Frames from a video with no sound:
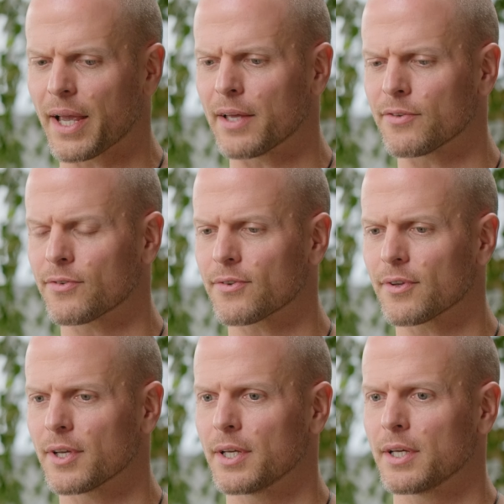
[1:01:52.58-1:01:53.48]

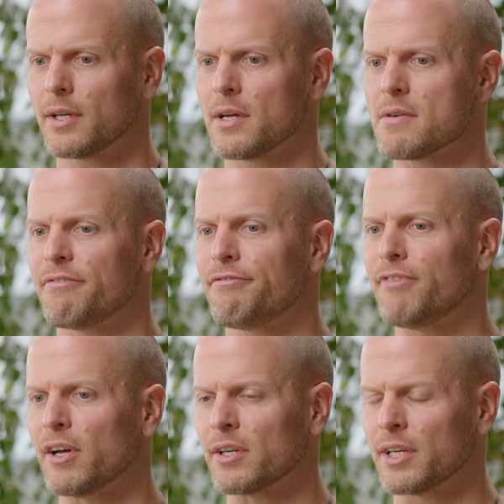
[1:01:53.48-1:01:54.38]
has
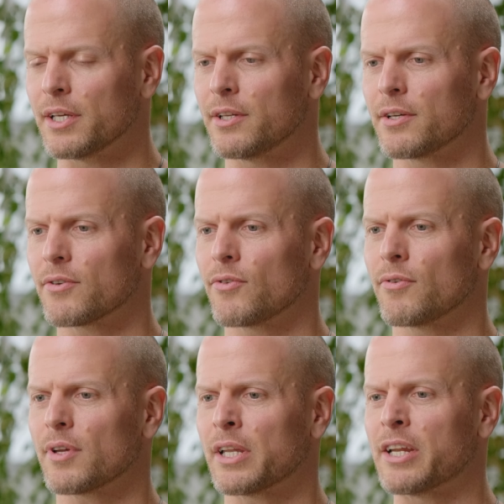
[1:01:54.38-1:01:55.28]
funded
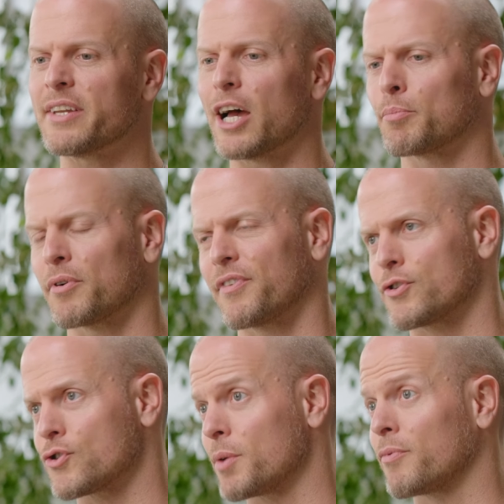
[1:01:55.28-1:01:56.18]
an endowed
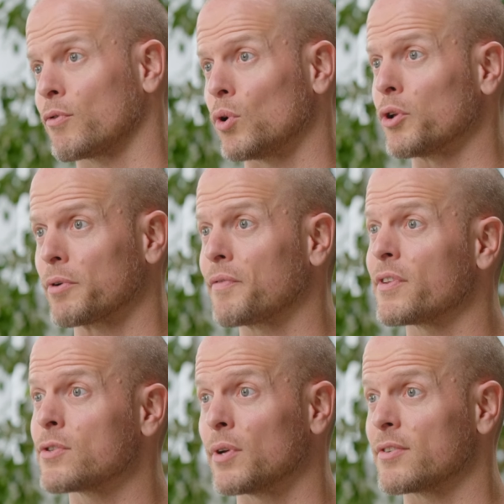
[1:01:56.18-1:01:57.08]
professorship for Roland
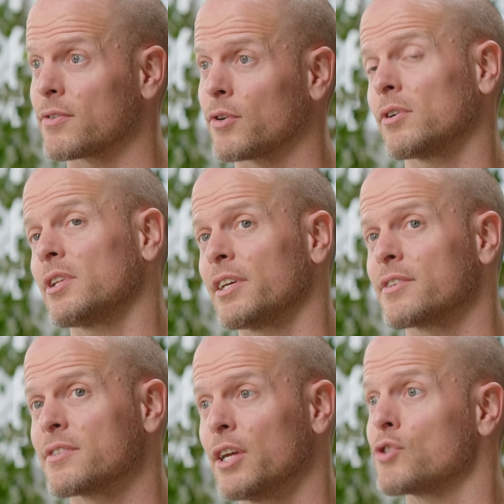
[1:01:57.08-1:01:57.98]
Griffiths, who has currently
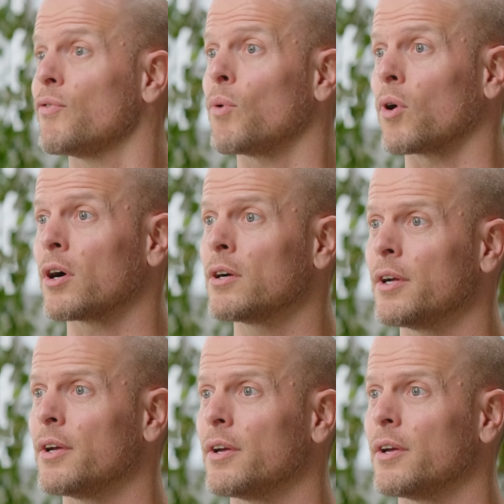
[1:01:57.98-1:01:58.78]
a stage four